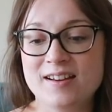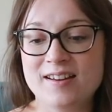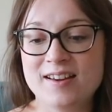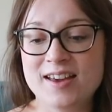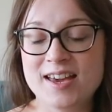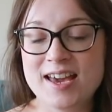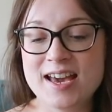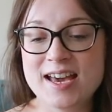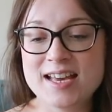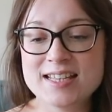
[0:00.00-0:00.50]

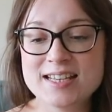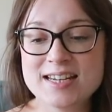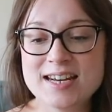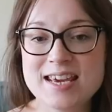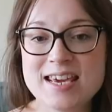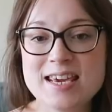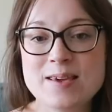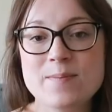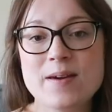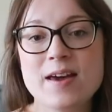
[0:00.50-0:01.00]
I had
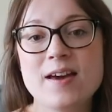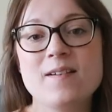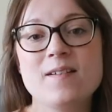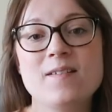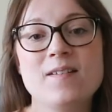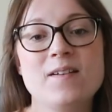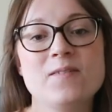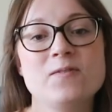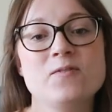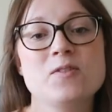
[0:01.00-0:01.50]
an
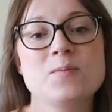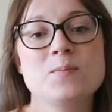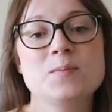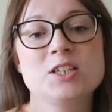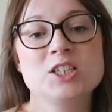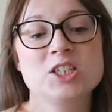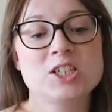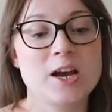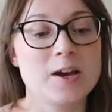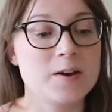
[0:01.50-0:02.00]
email from
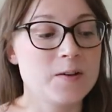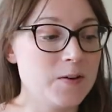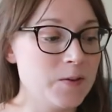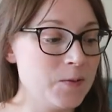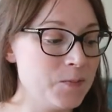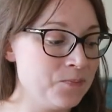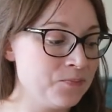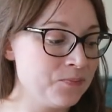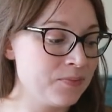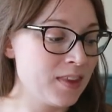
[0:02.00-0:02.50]

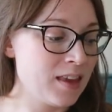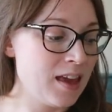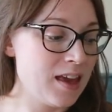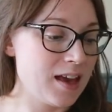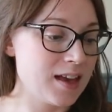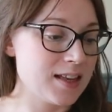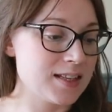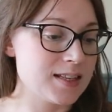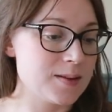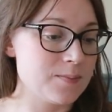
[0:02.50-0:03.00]
Michelle
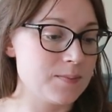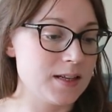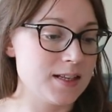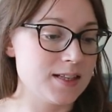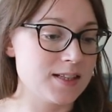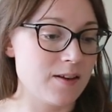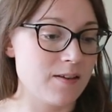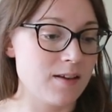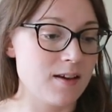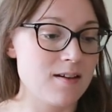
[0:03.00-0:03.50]
at Simply
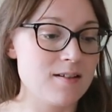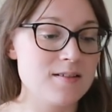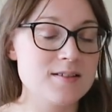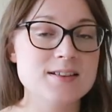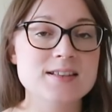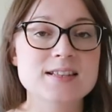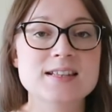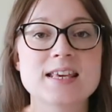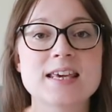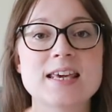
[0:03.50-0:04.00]
Sewing
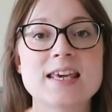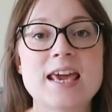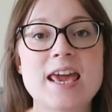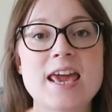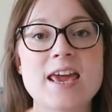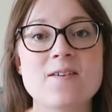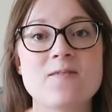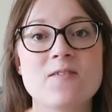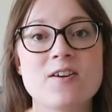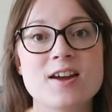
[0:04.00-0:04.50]

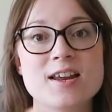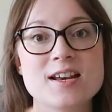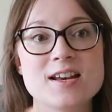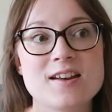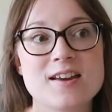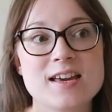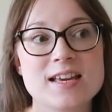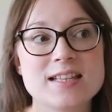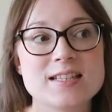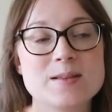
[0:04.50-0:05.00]
asking if I'd
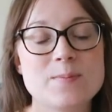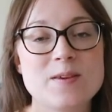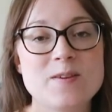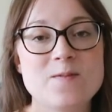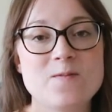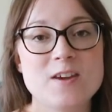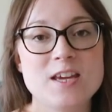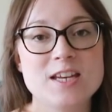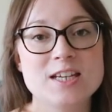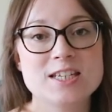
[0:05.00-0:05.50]
like to be
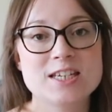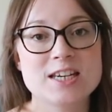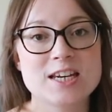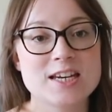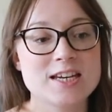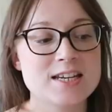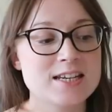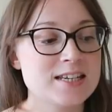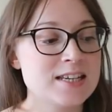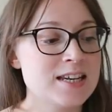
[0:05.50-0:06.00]

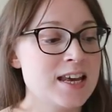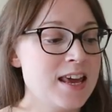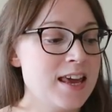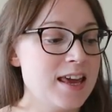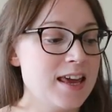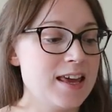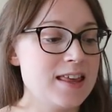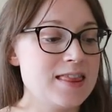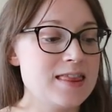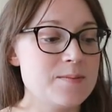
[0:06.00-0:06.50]
featured
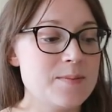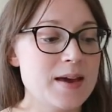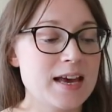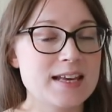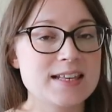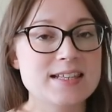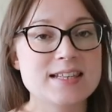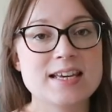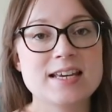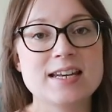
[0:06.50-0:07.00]
in the
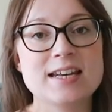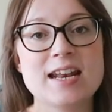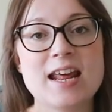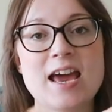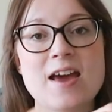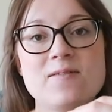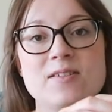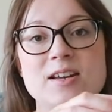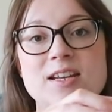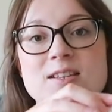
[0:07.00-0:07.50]
magazine and
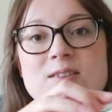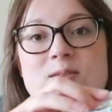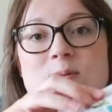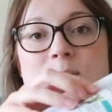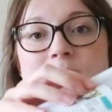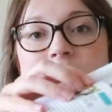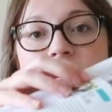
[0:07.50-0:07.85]
have a little